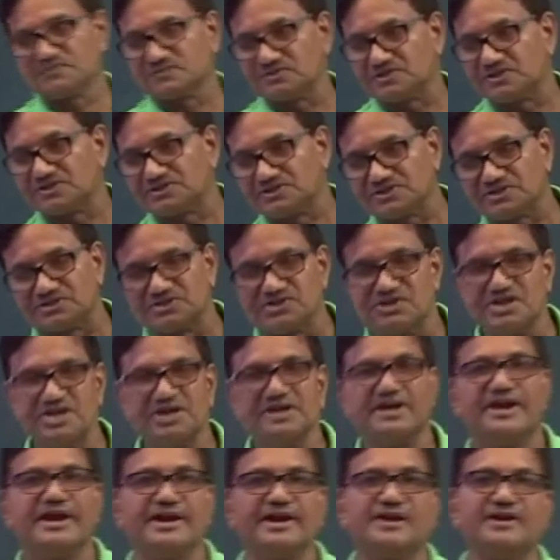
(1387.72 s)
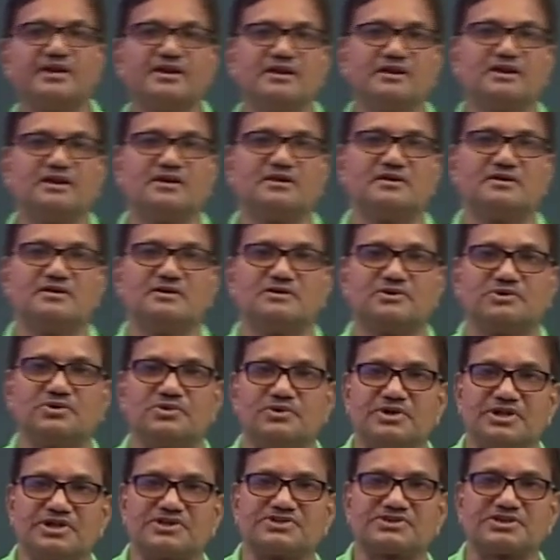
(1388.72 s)
This is needed to
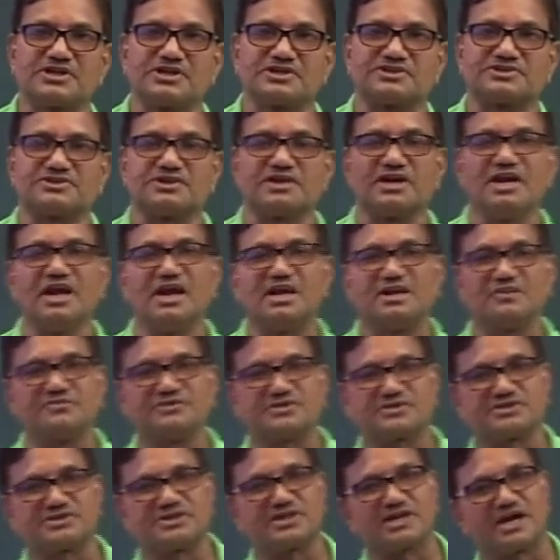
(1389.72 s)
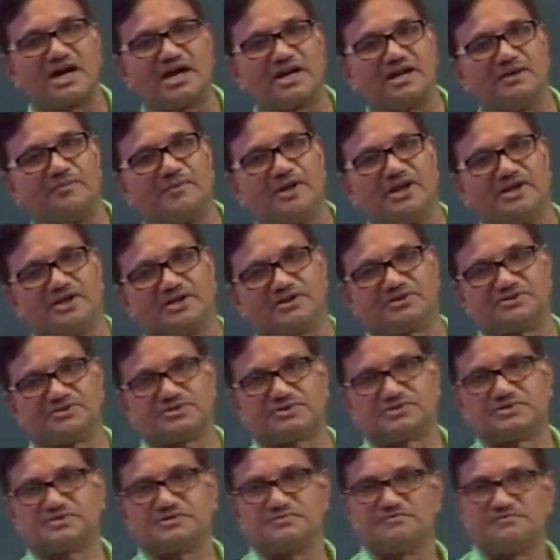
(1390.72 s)
discuss relativistic
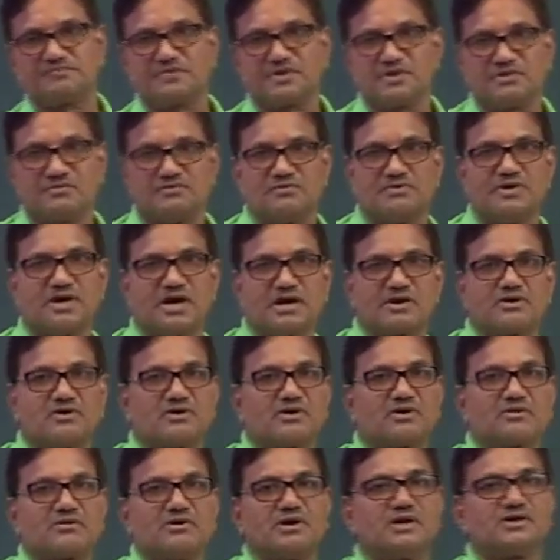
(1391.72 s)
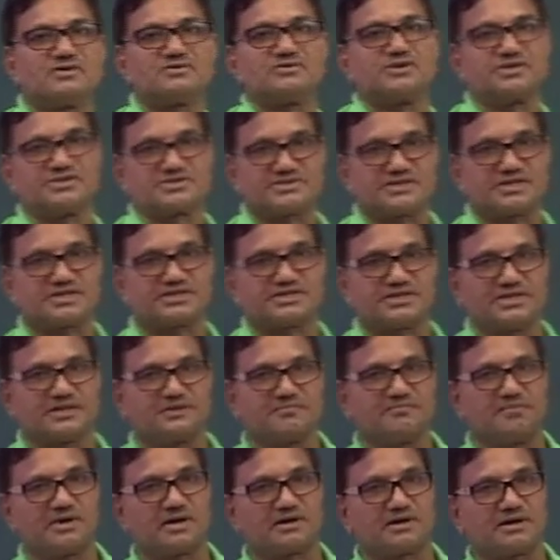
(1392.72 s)
kinematics. We are not going to discuss
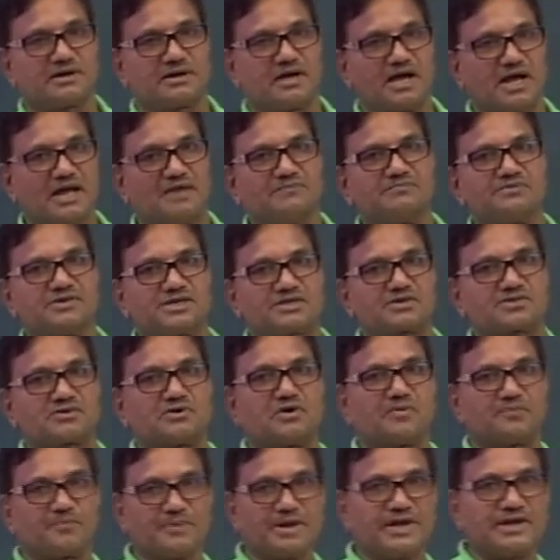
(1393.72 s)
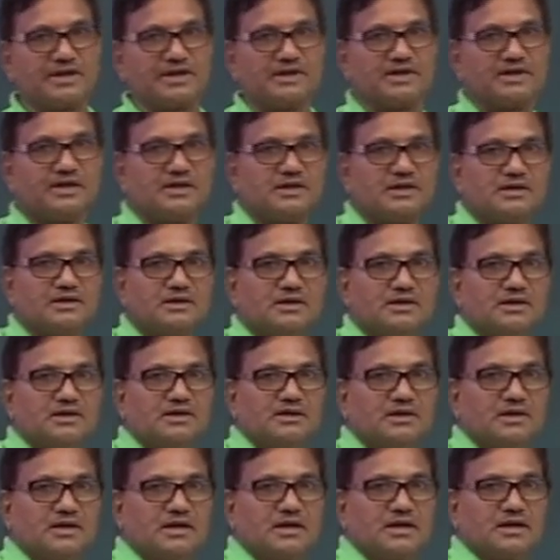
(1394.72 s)
it, but I am just opening
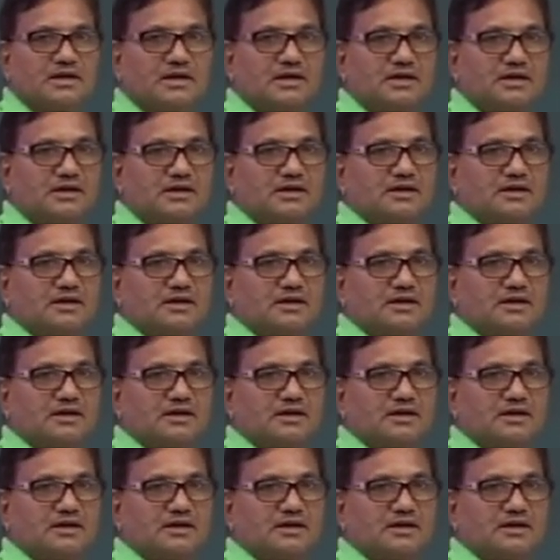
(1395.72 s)
a